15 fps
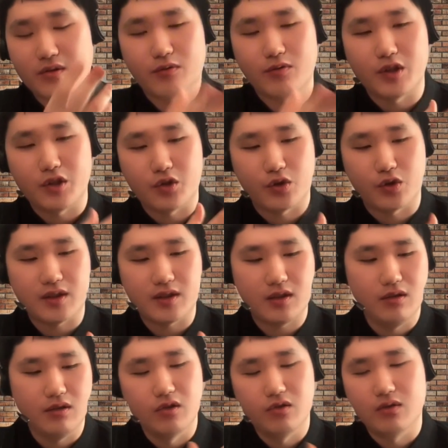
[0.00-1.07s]
what your
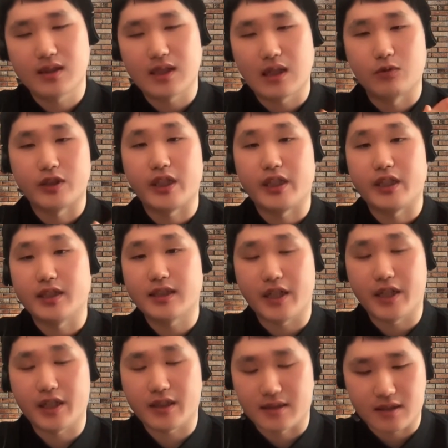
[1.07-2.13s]
new simultaneous
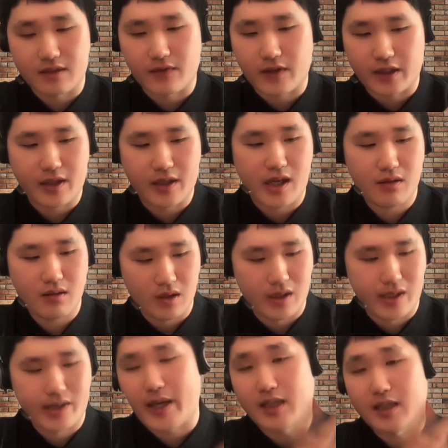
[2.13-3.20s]
gig and stuff like that, it
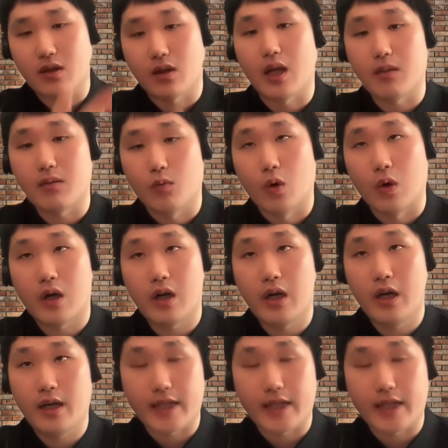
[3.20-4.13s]
pays a lot more.